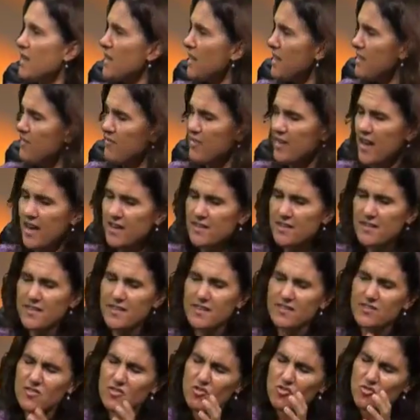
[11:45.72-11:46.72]
even under the
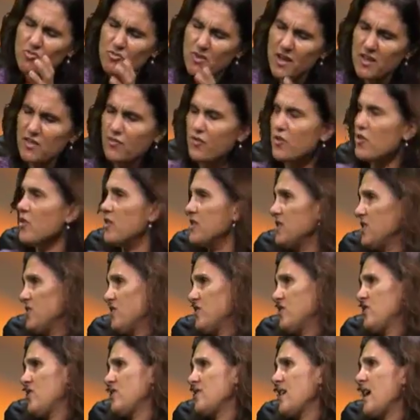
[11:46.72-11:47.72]
stressful
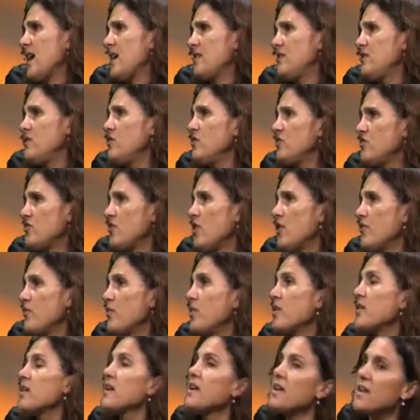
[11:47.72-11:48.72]
conditions as ICU staff
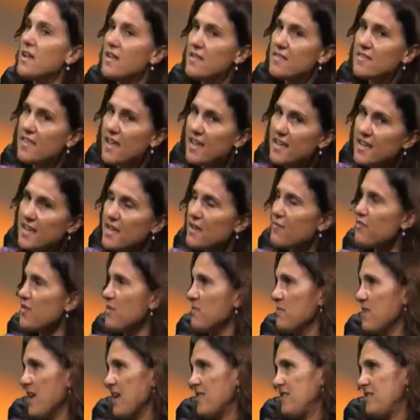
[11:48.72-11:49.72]
work, they give
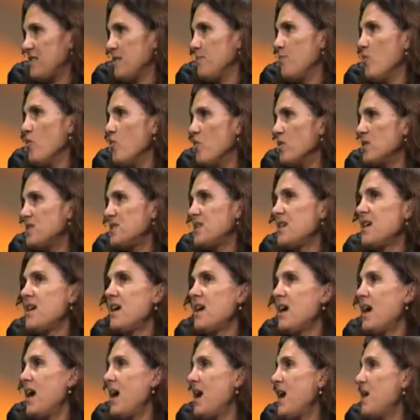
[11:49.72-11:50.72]
them that support.
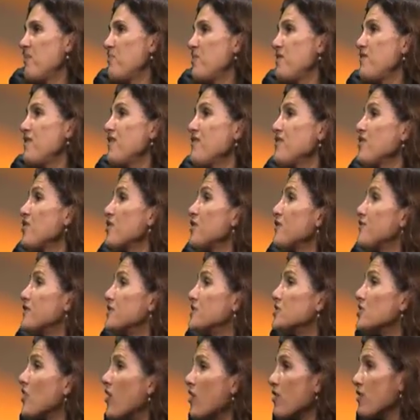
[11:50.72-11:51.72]
We've even got a
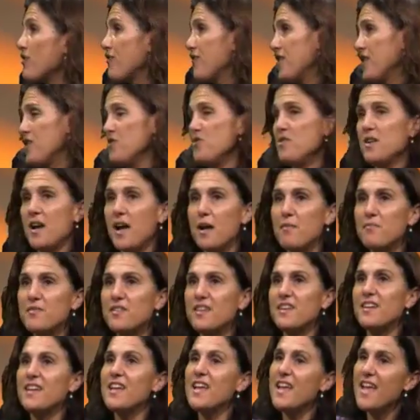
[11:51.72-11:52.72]
photographer who comes
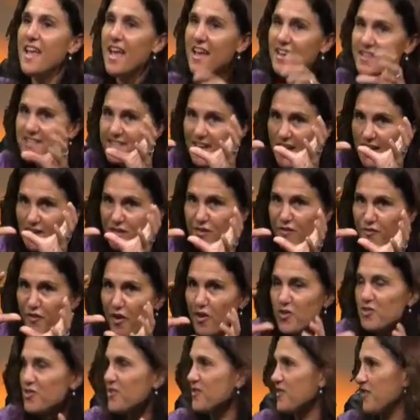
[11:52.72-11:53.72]
in and takes
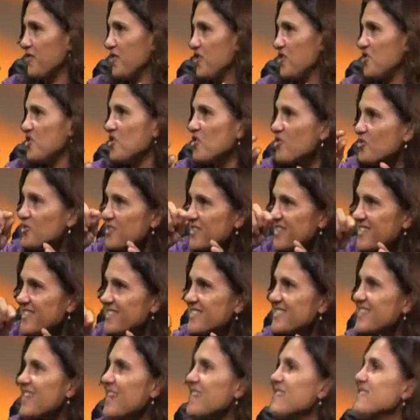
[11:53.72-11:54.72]
photos of the children and
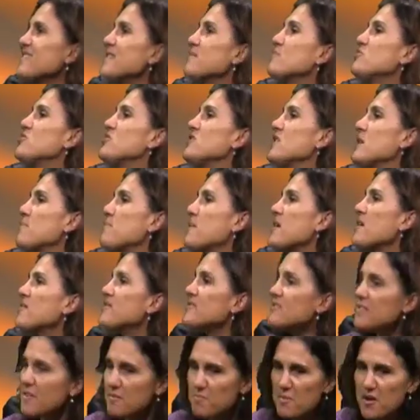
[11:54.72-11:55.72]
sends them to their
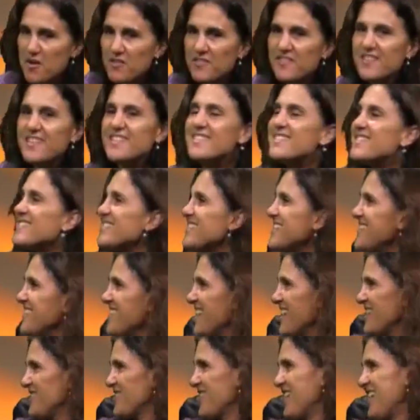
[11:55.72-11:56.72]
parents so the parents can see their
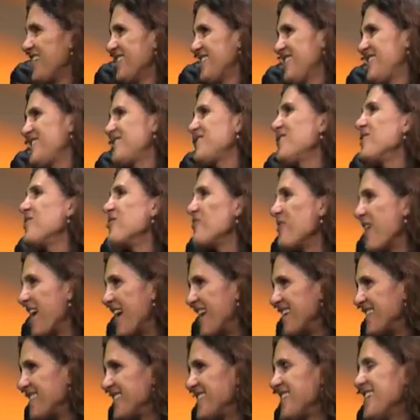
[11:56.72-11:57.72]
child is still all
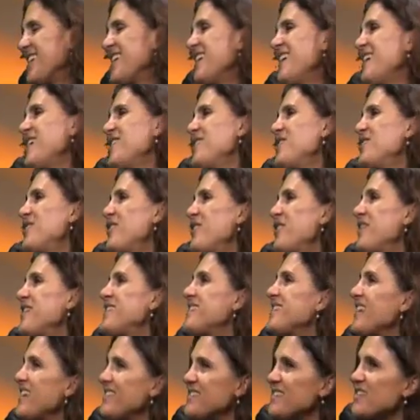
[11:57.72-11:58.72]
right. You know,
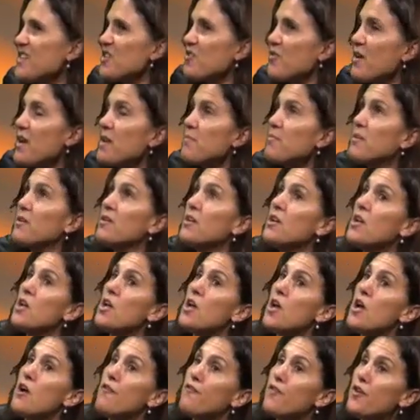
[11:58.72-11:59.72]
it's incredible.
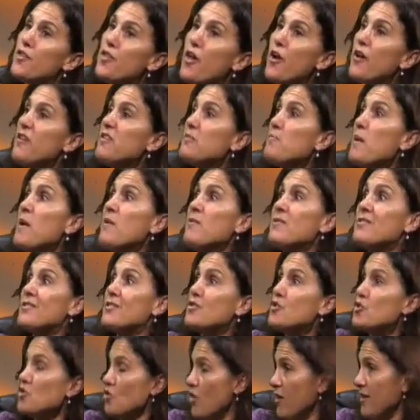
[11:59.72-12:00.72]
For those parents
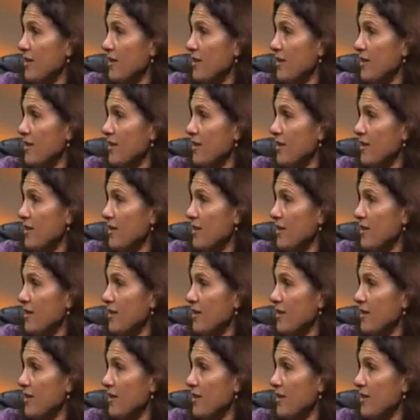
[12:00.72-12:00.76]
who